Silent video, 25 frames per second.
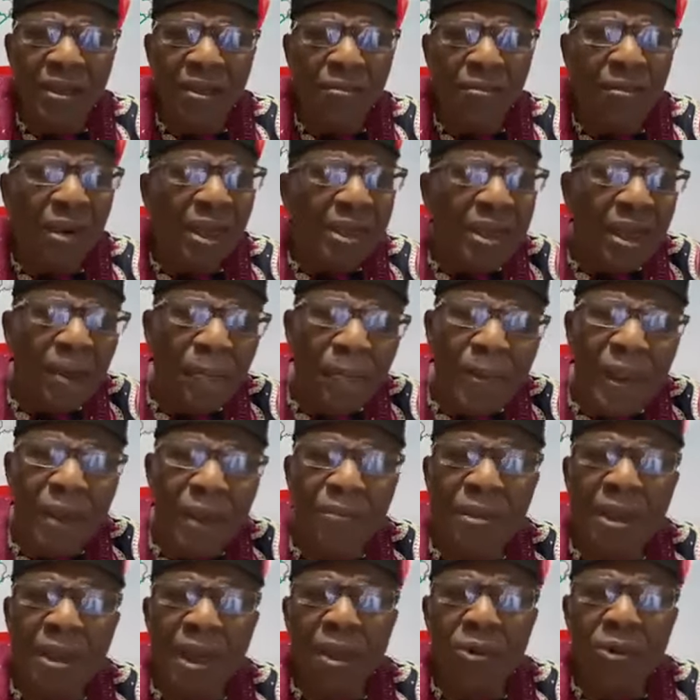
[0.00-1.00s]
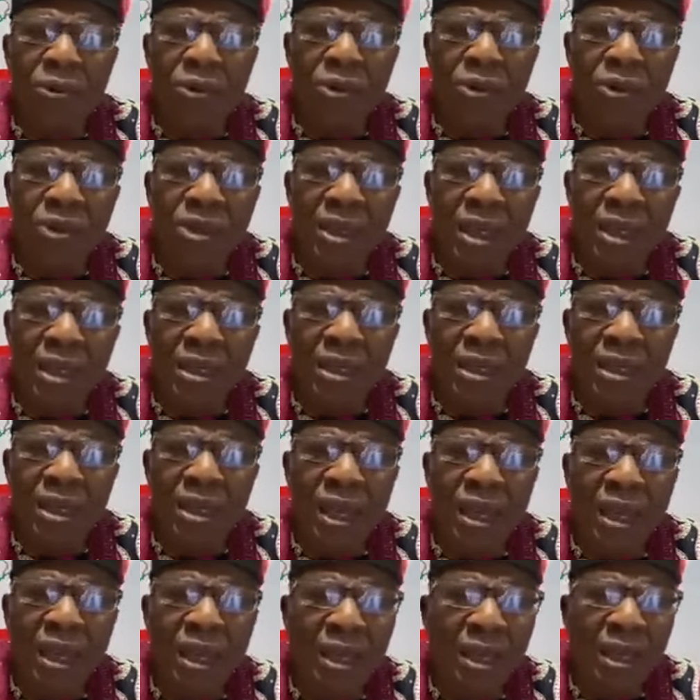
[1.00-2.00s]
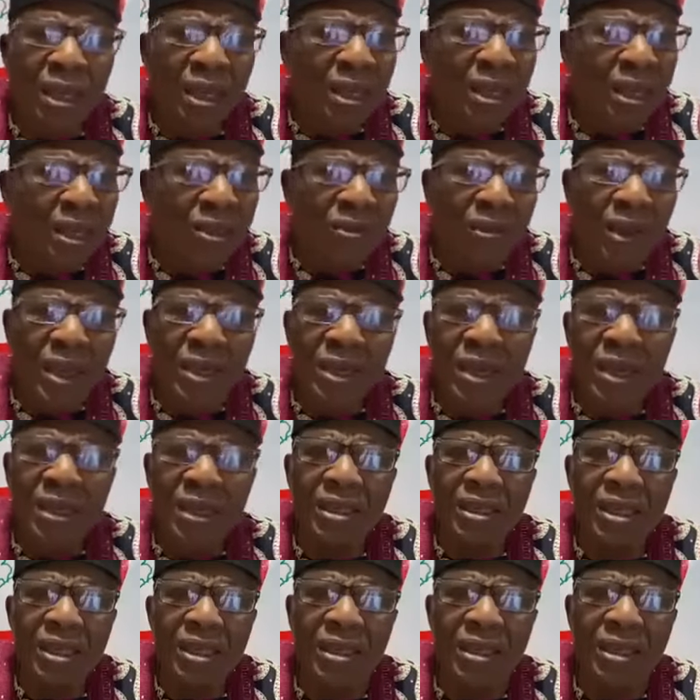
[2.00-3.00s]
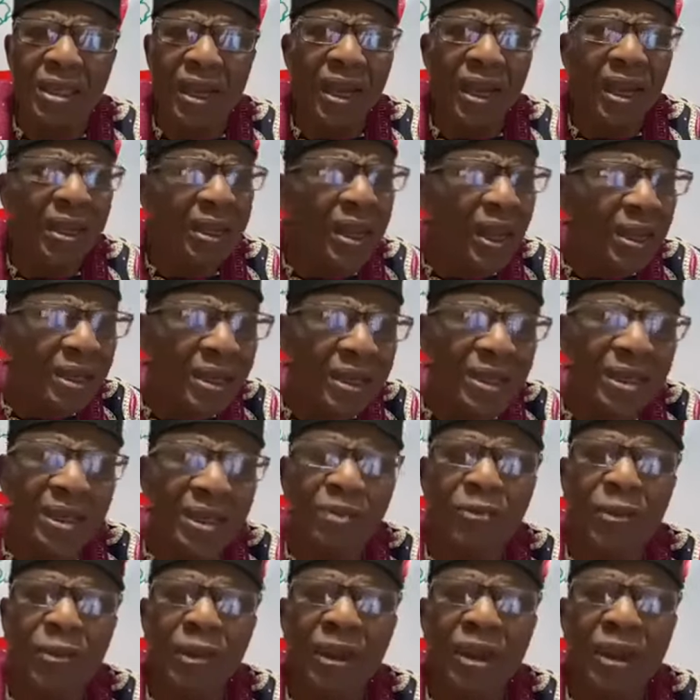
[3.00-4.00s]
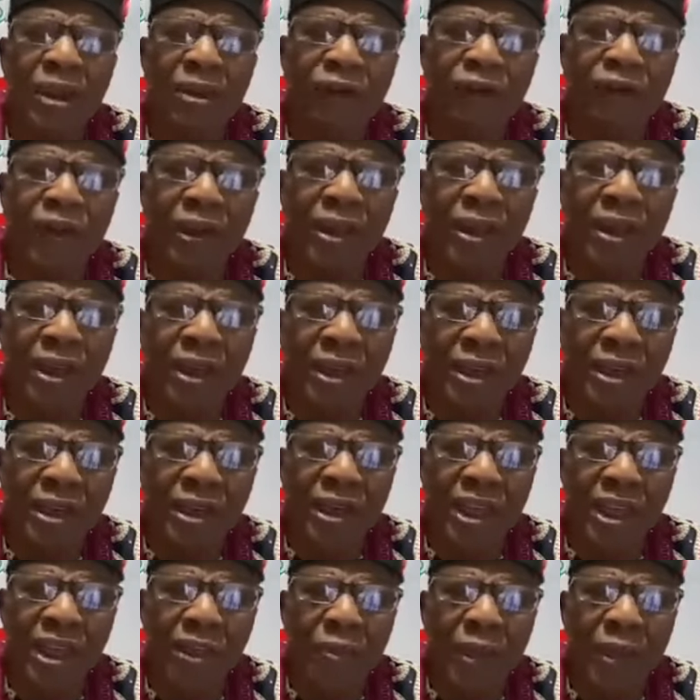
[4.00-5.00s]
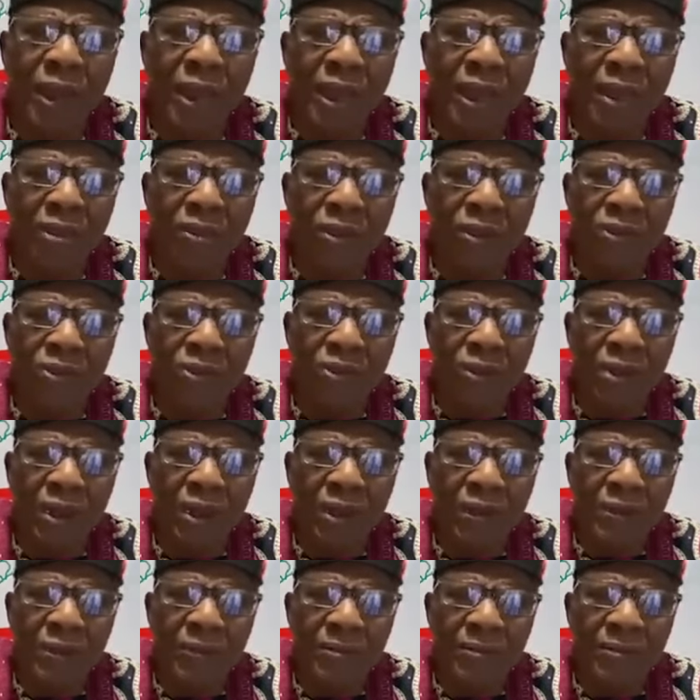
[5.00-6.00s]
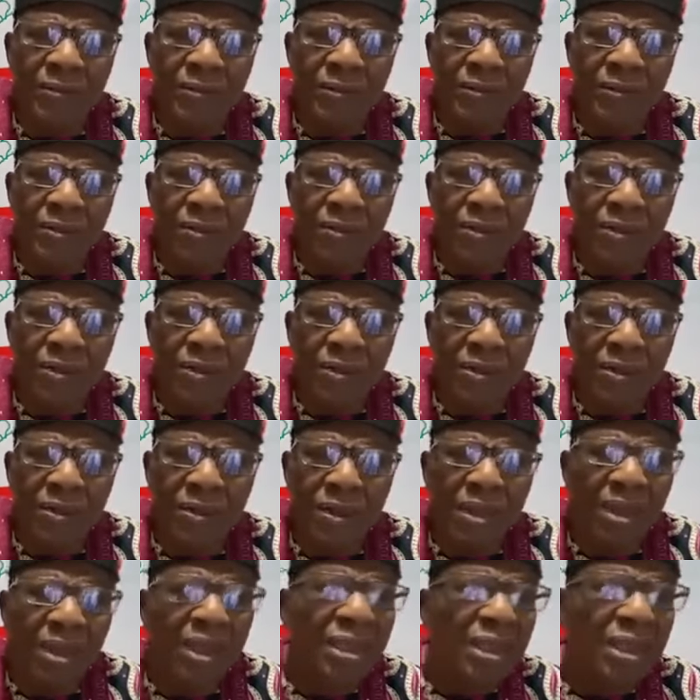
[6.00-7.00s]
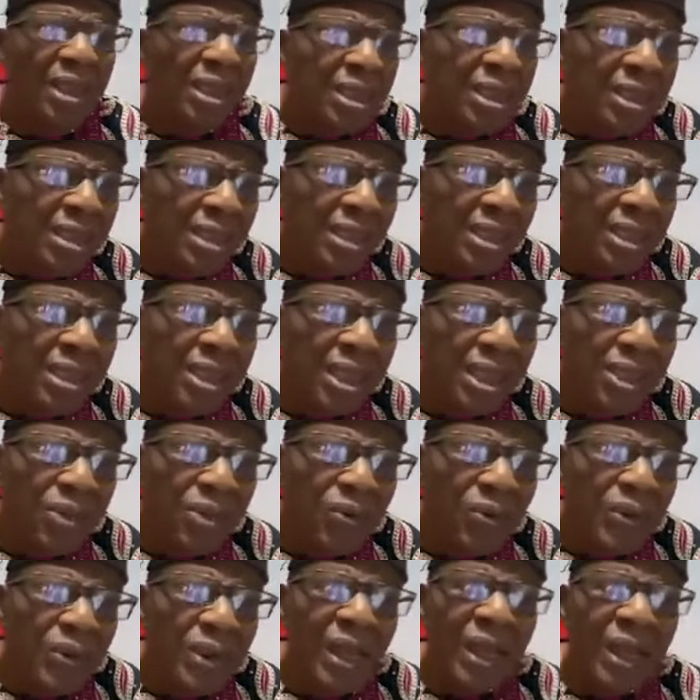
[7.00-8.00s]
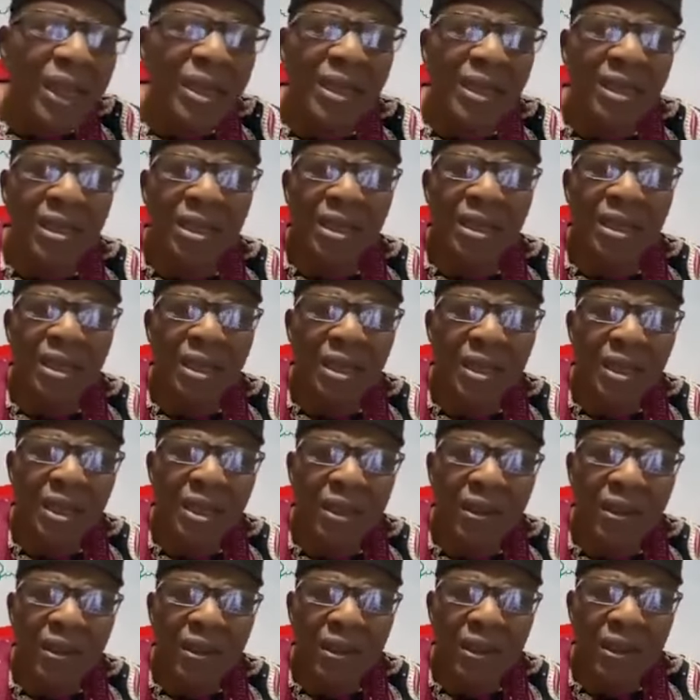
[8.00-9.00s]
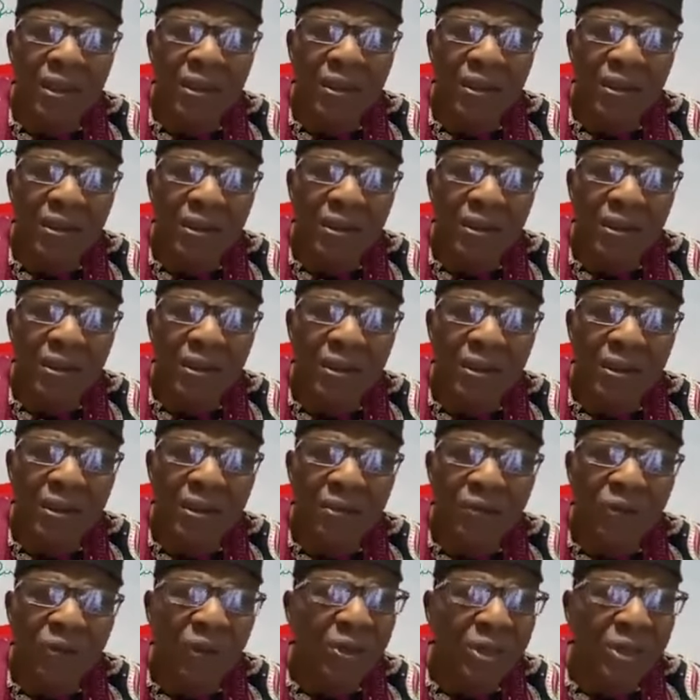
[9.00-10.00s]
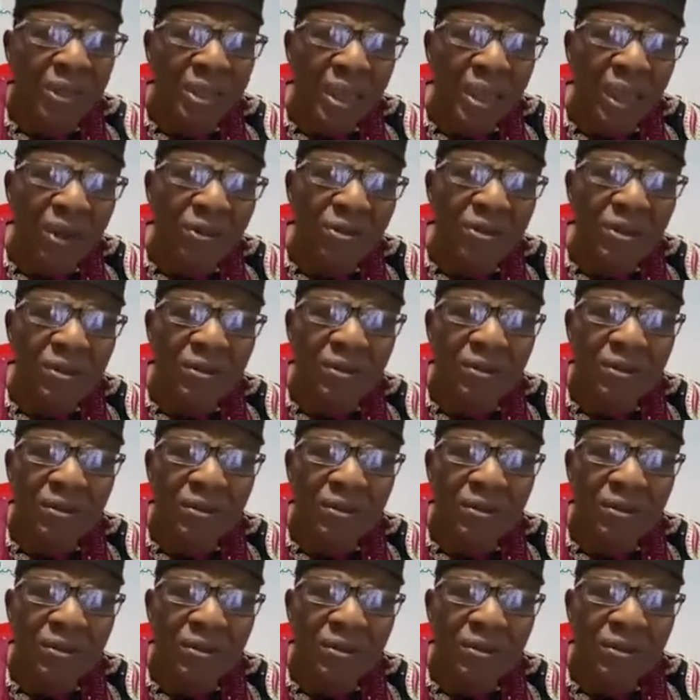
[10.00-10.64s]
Gbajabiamila was jailed in the United States, and that is the Speaker of the expired country. Is he doing anything for the South?